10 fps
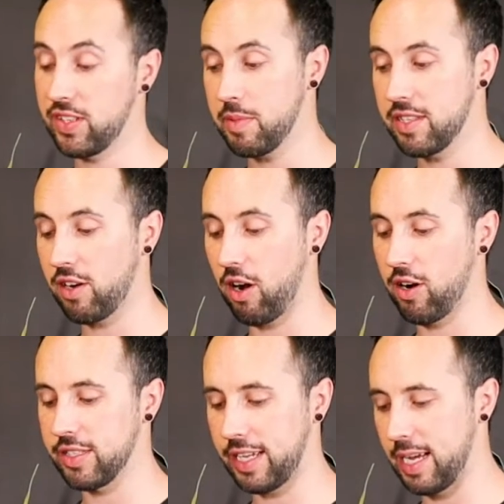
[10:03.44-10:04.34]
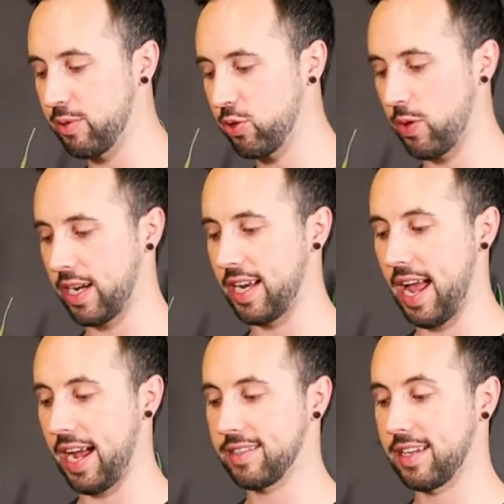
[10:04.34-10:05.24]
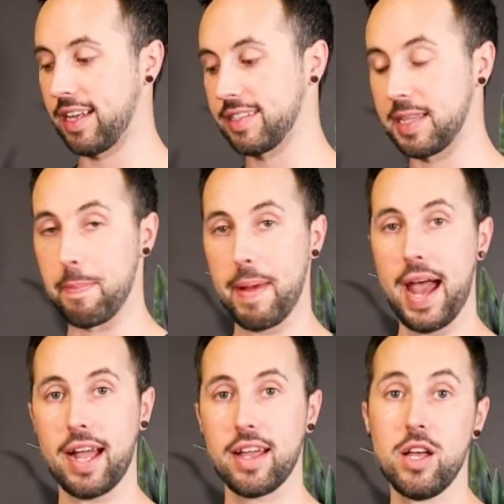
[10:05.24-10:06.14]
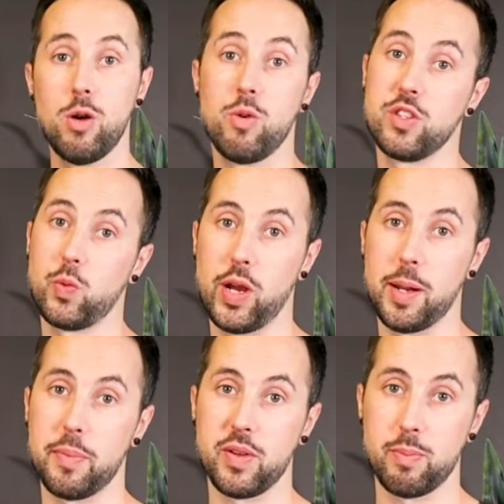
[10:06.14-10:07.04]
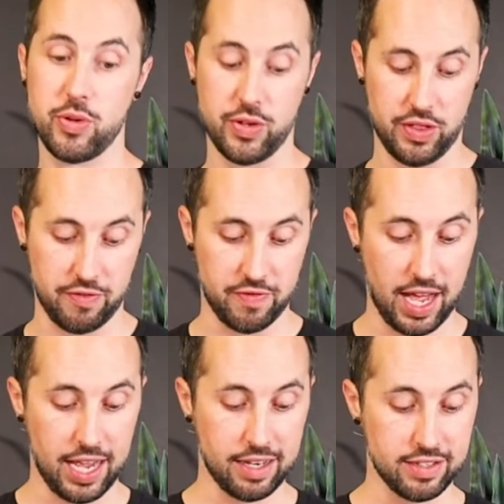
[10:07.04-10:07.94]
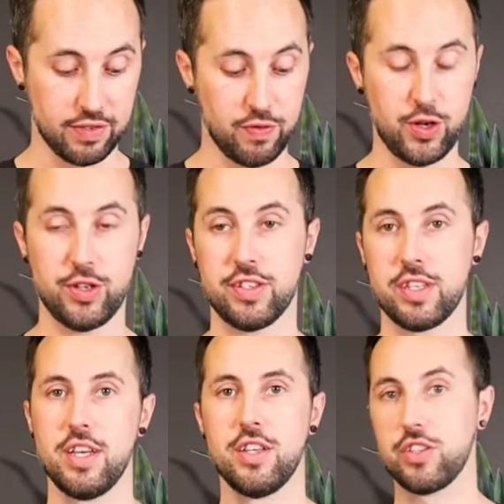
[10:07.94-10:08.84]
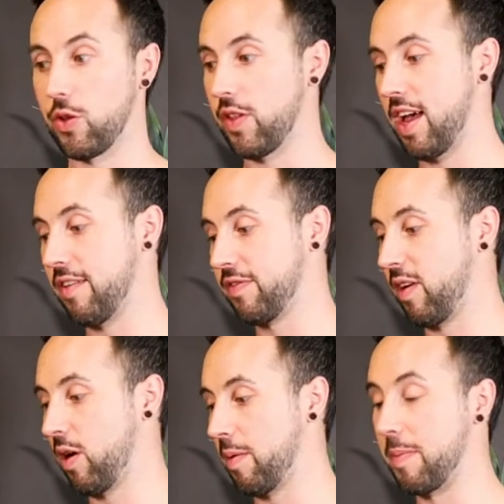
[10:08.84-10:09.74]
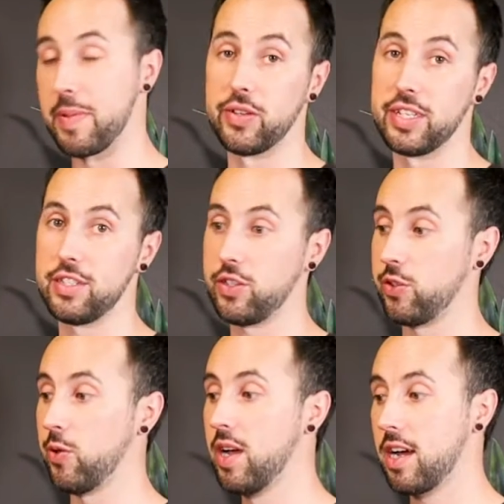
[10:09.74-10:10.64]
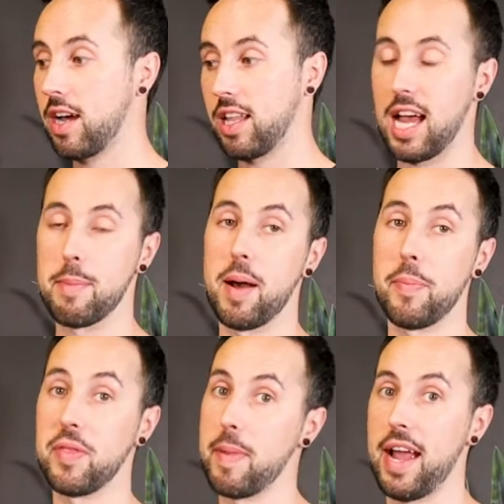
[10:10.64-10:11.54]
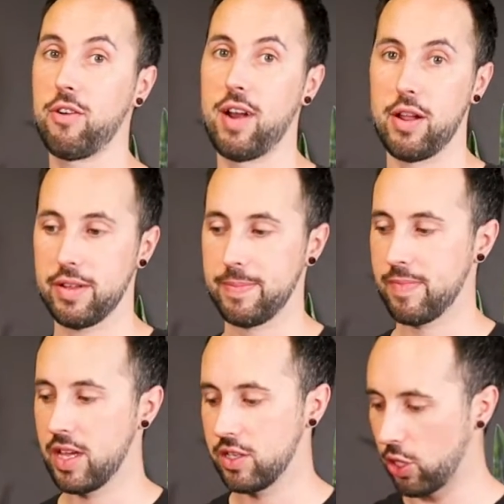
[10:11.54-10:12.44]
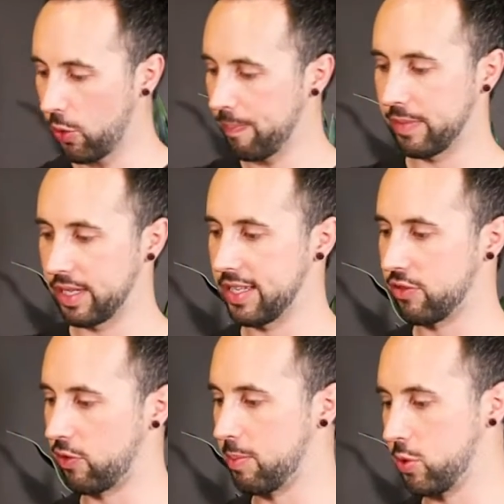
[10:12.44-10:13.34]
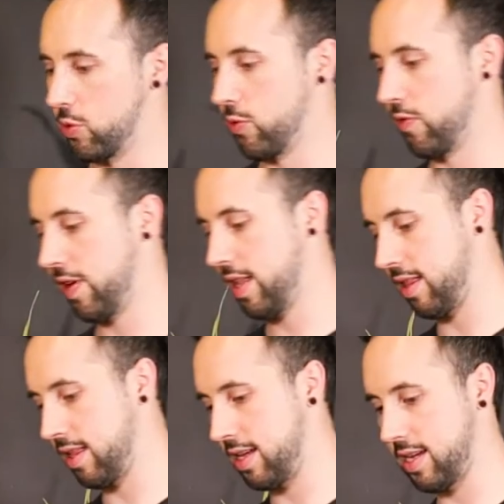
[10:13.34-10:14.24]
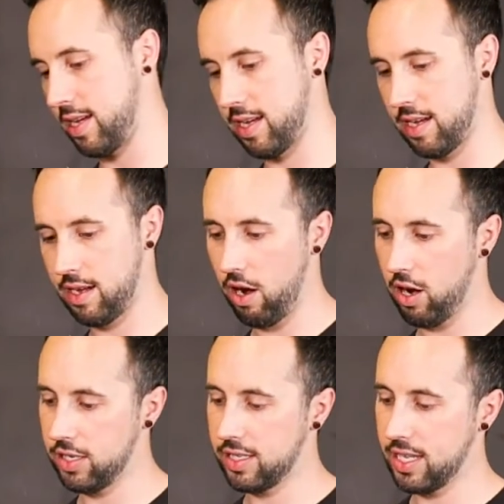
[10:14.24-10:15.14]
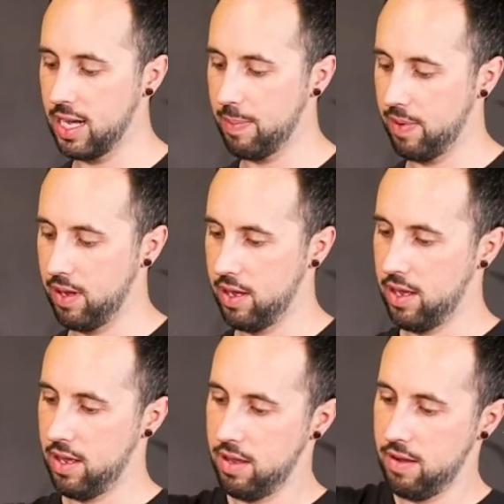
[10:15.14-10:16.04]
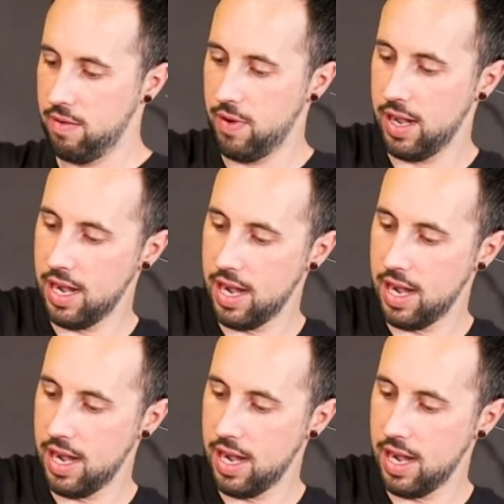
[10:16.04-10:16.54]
some of this hardscape so I can access the back, which is where I'm gonna put the vines first so they have an ability to climb up the background. So let's remove the hardscape right